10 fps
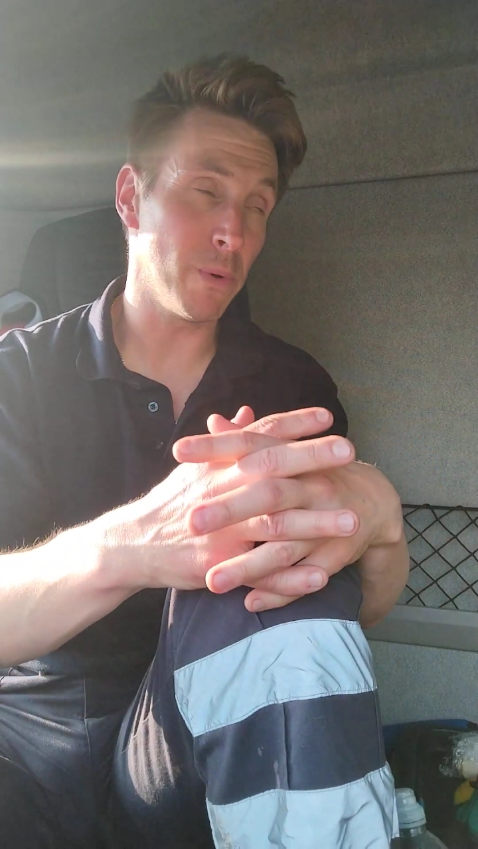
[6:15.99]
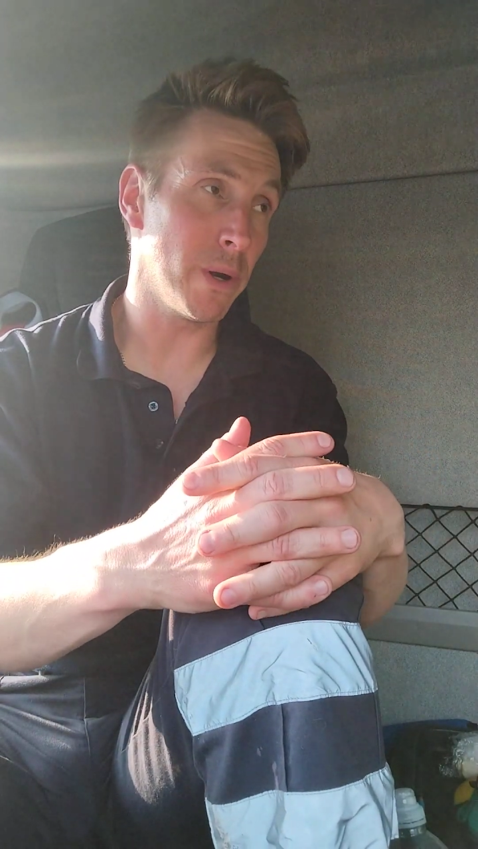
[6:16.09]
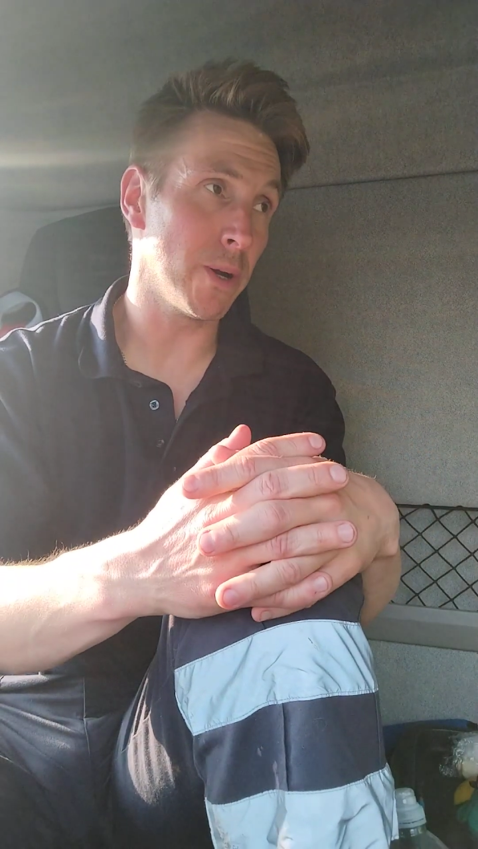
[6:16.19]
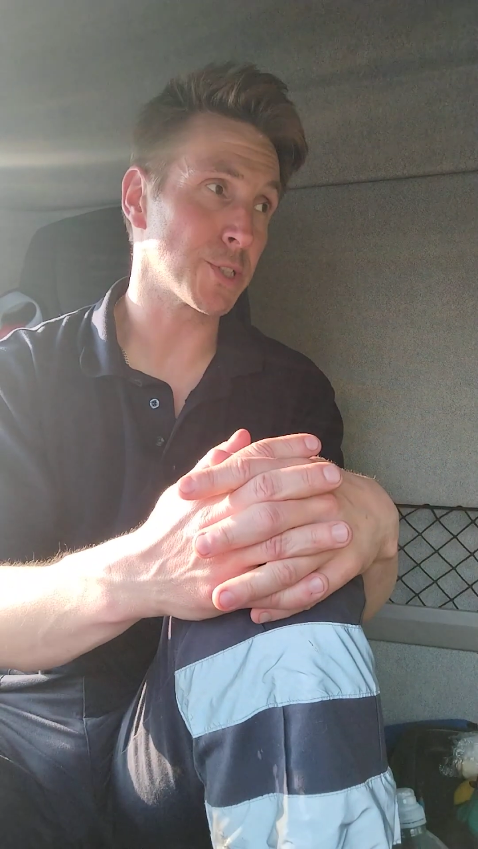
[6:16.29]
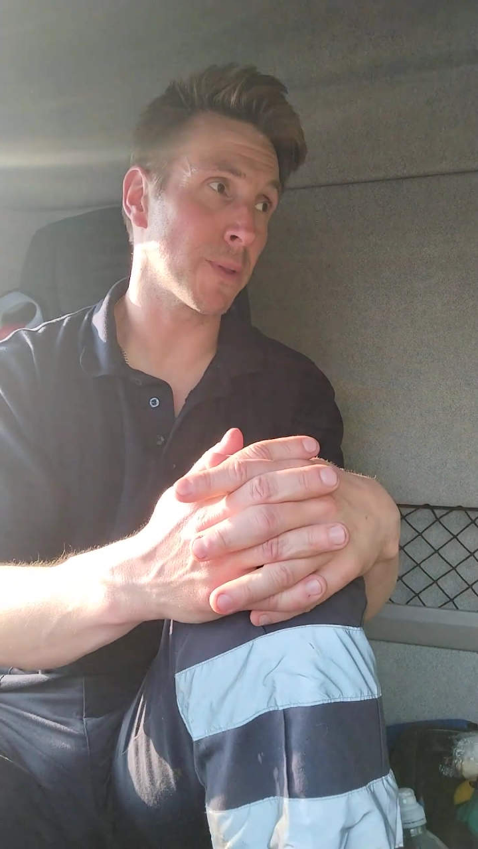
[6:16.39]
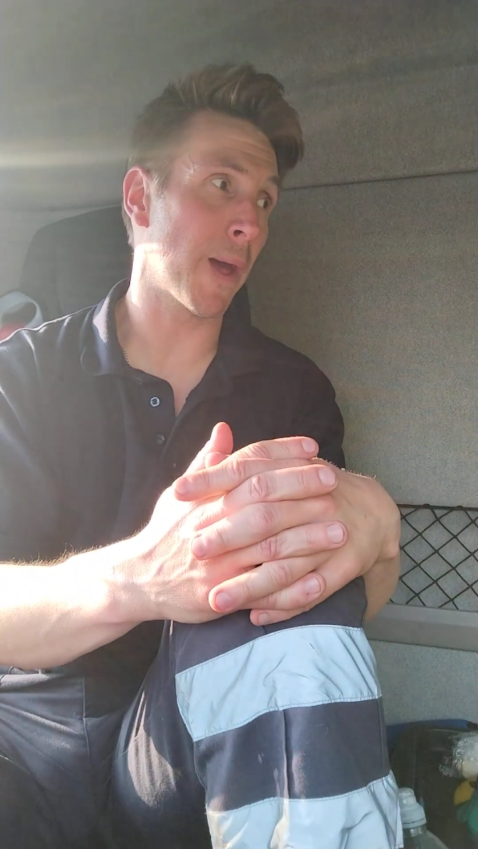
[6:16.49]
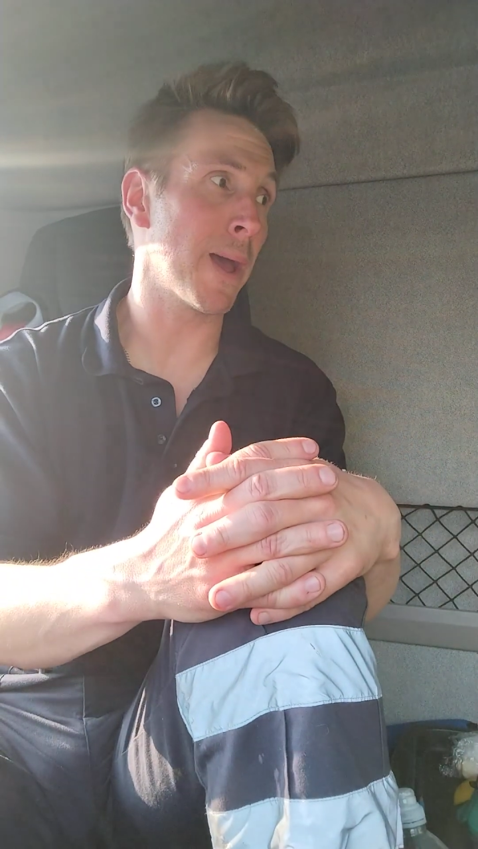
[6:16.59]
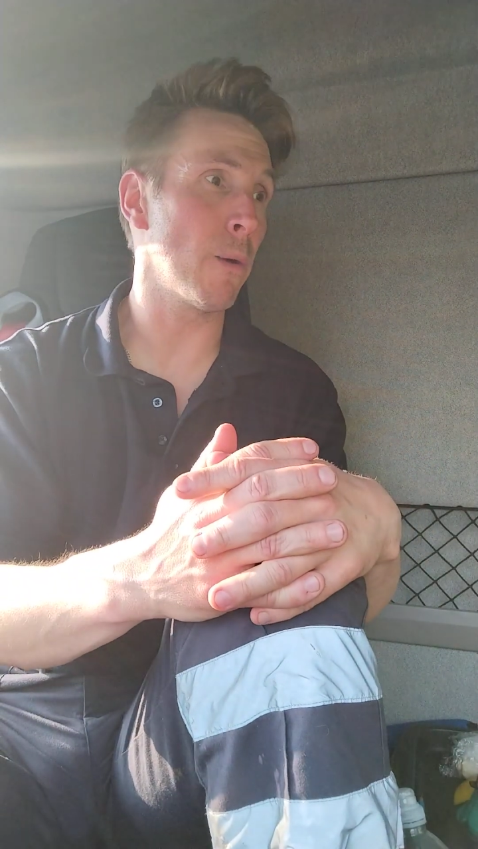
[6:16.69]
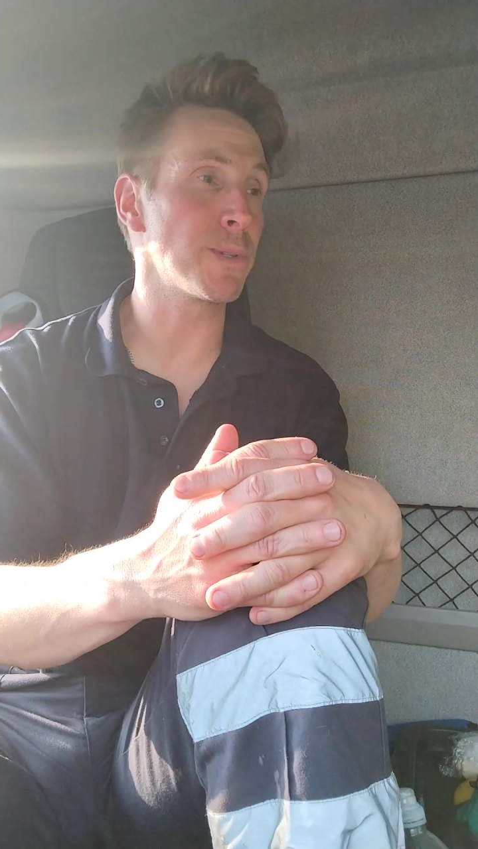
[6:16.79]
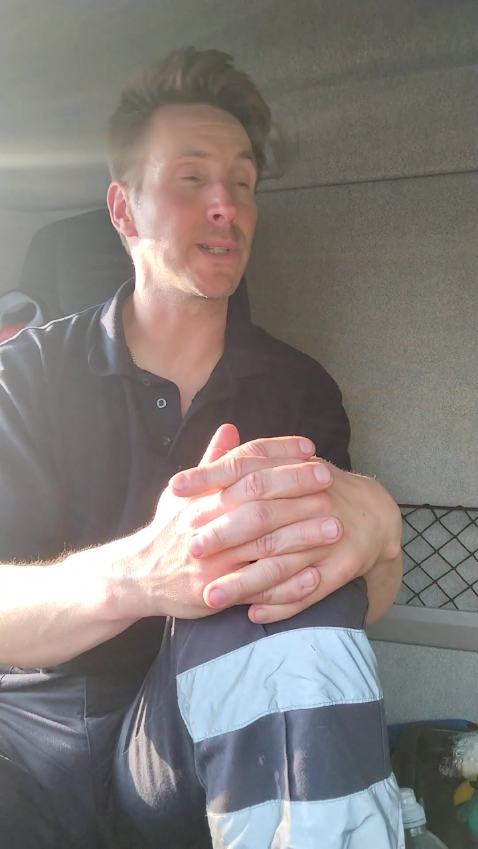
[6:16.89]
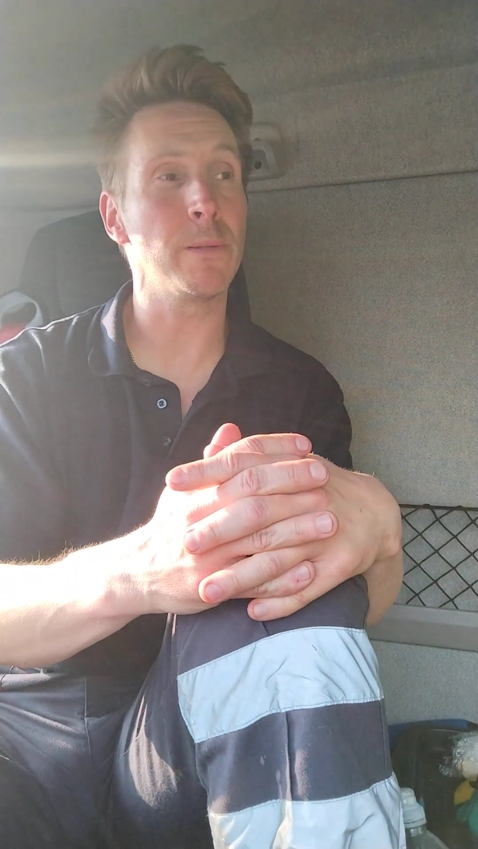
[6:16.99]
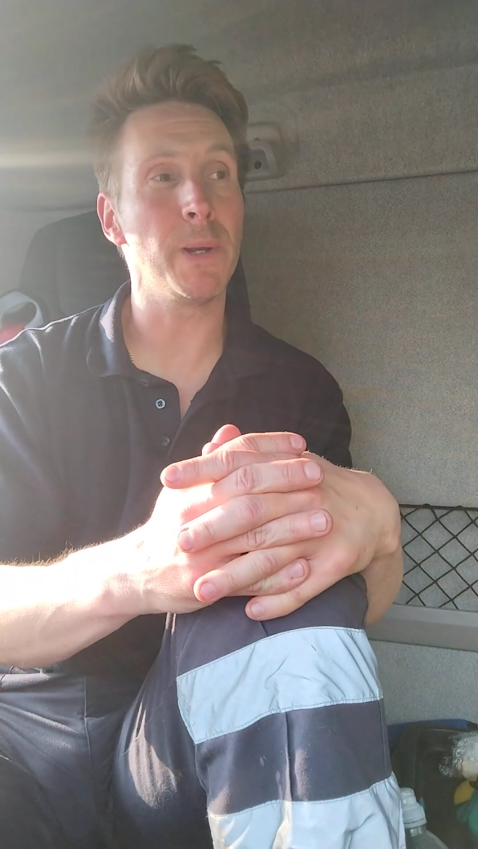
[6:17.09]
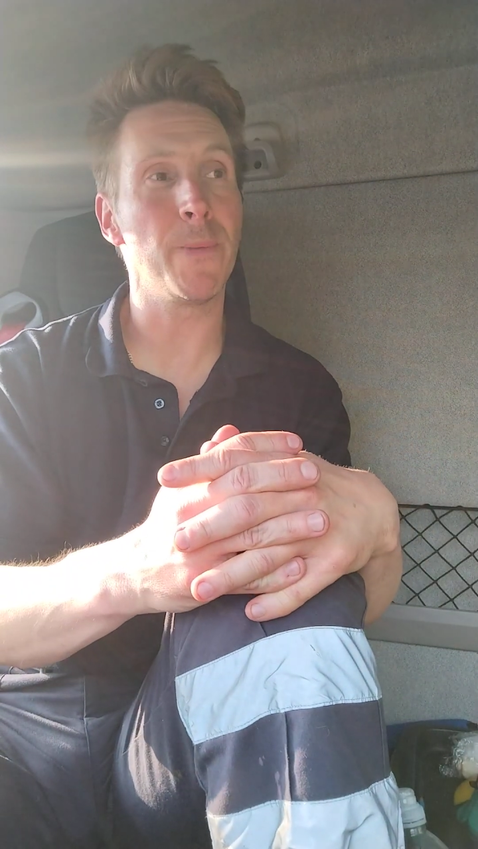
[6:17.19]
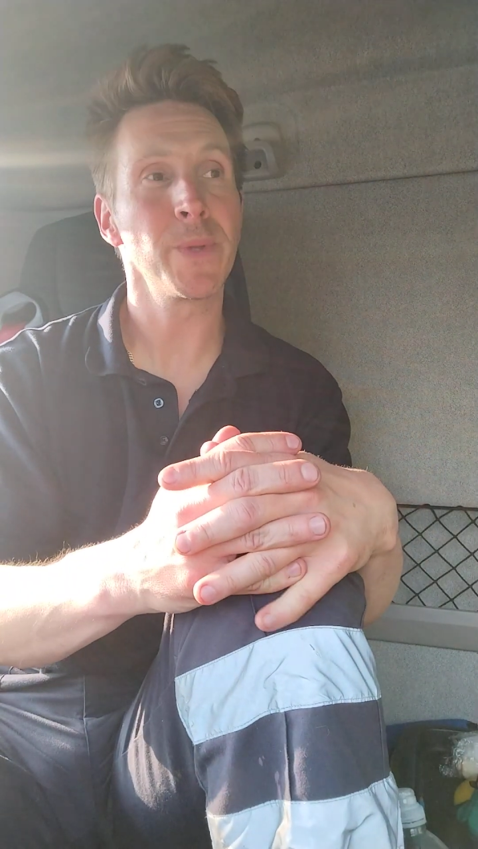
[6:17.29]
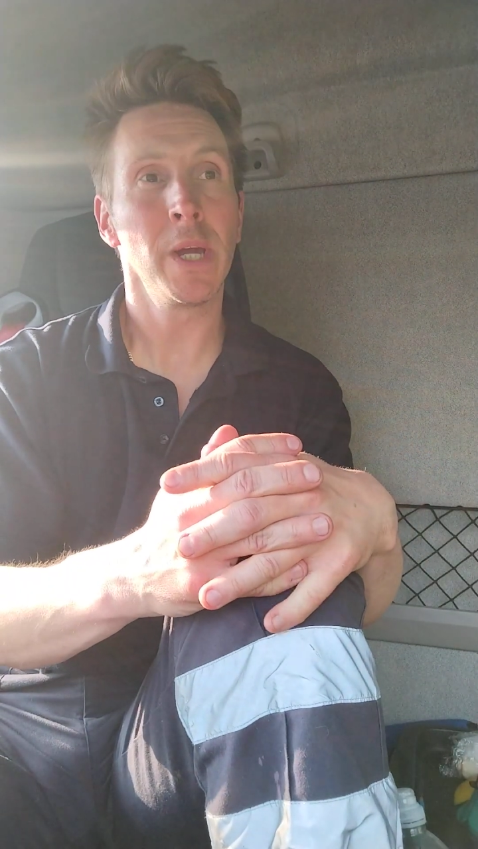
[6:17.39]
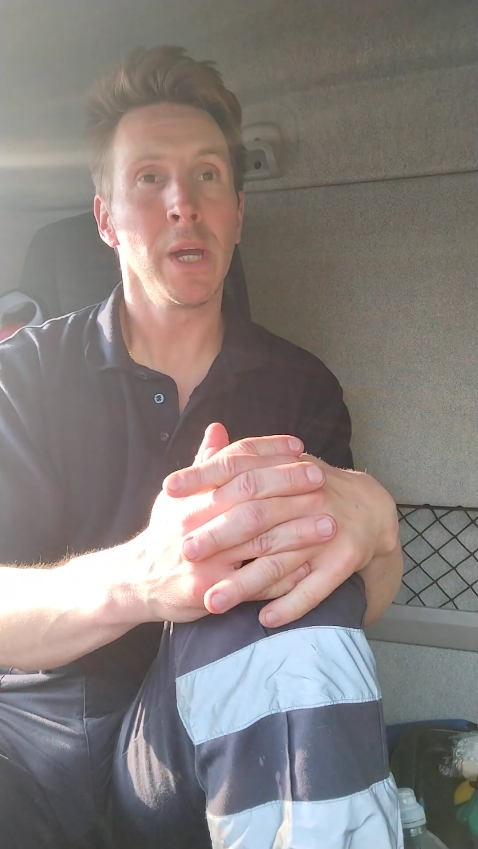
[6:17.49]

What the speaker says: were. So that helps a little bit.